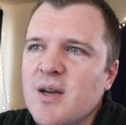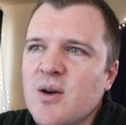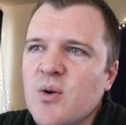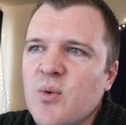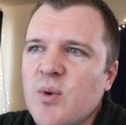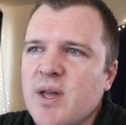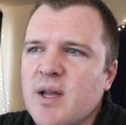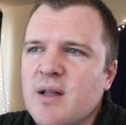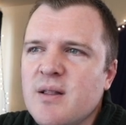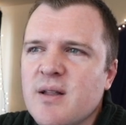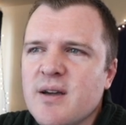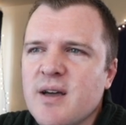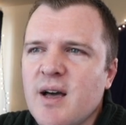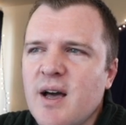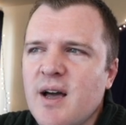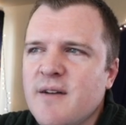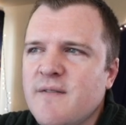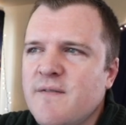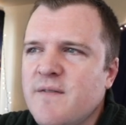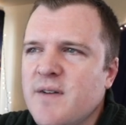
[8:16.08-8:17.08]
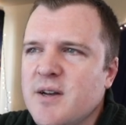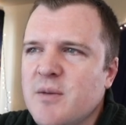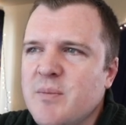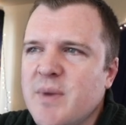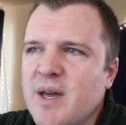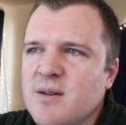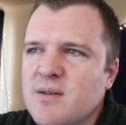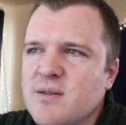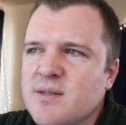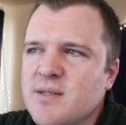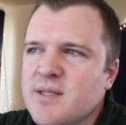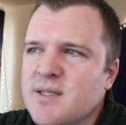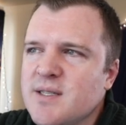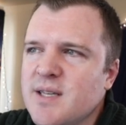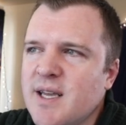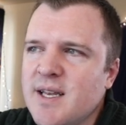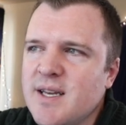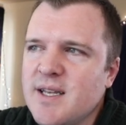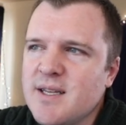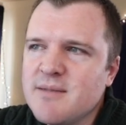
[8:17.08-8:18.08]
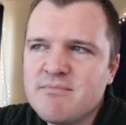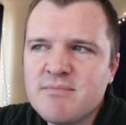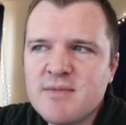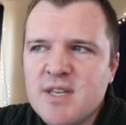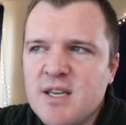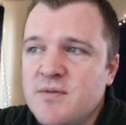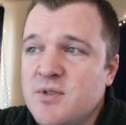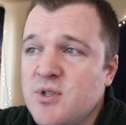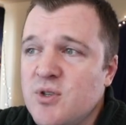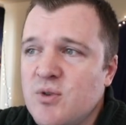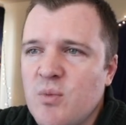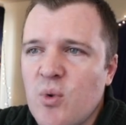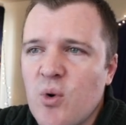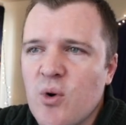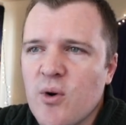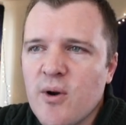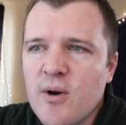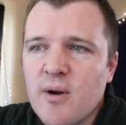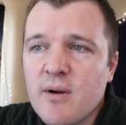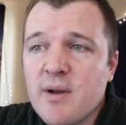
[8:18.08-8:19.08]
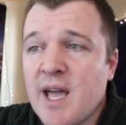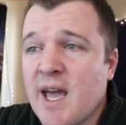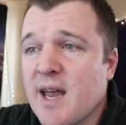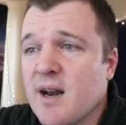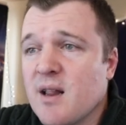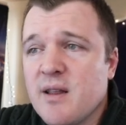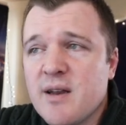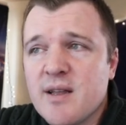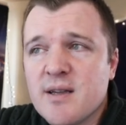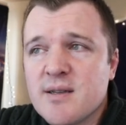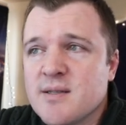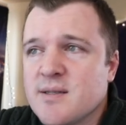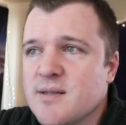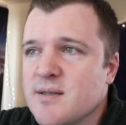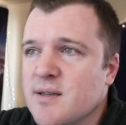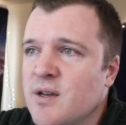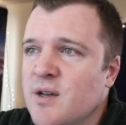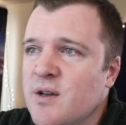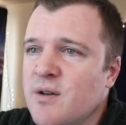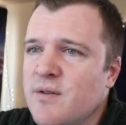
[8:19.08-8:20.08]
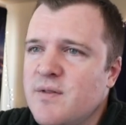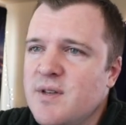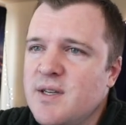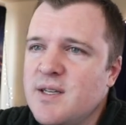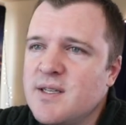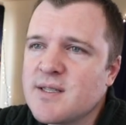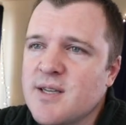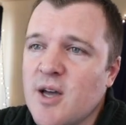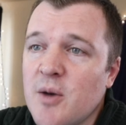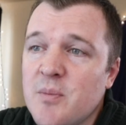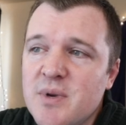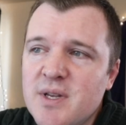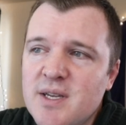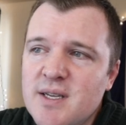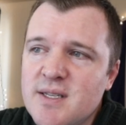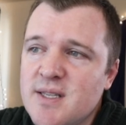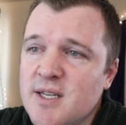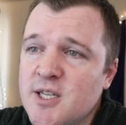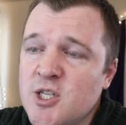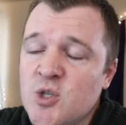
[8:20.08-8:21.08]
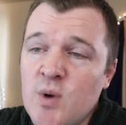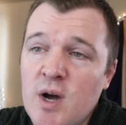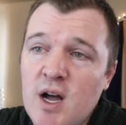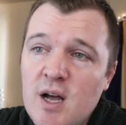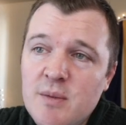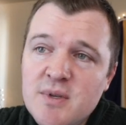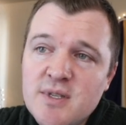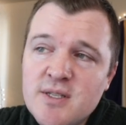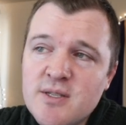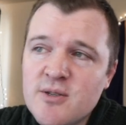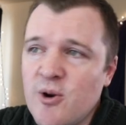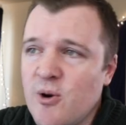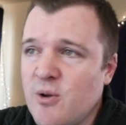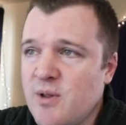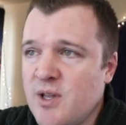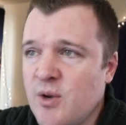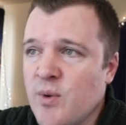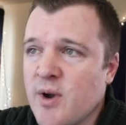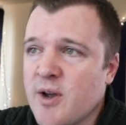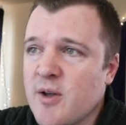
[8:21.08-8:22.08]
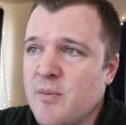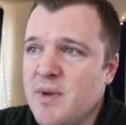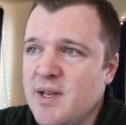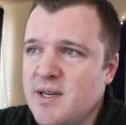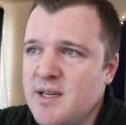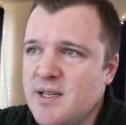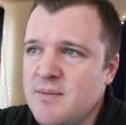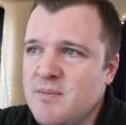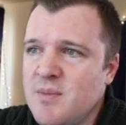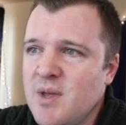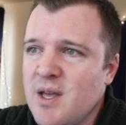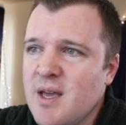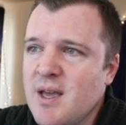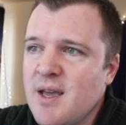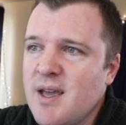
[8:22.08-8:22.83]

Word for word: We can click on fundamentals, and it gives you more analytics of these companies that Schwab is currently recommending.